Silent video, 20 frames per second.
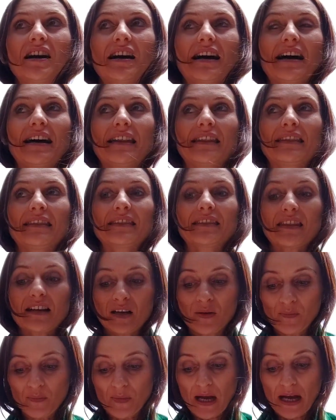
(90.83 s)
And
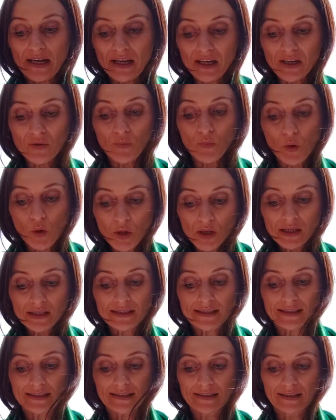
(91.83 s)
I
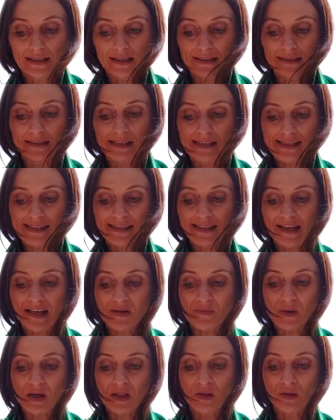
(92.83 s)
worked at this
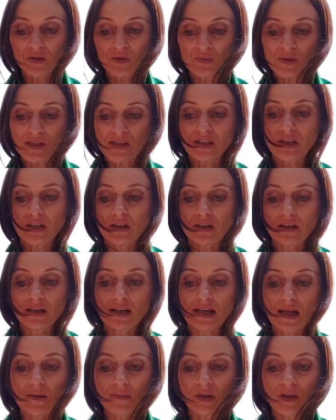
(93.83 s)
time a lot with the
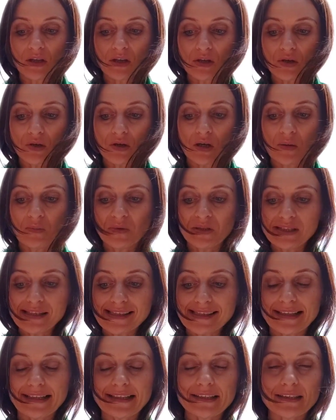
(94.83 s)
lemon
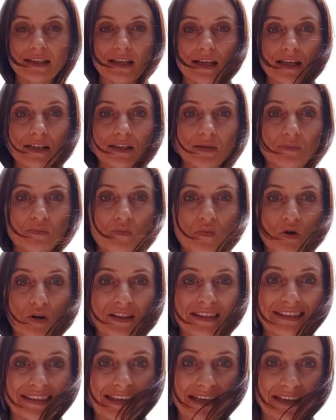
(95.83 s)
eucalyptus, and it
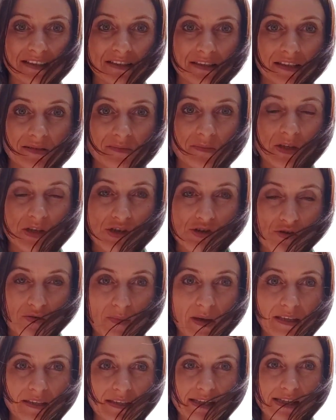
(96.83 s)
protected me
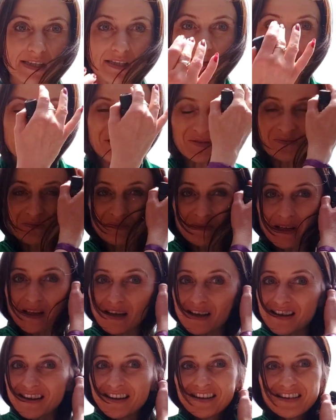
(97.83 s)
tremendously from
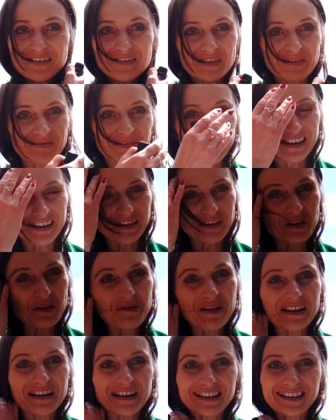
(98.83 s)
the
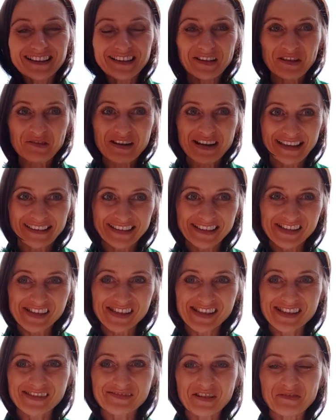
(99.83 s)
lower
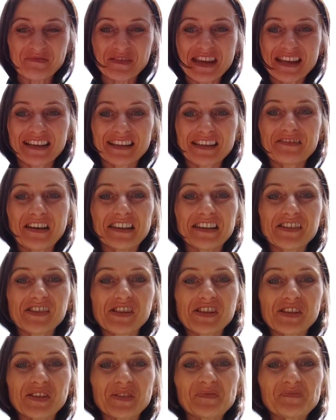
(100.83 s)
energies, from negative
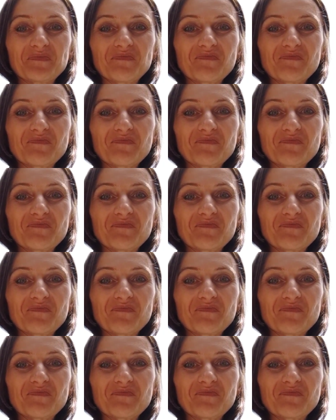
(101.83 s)
energies.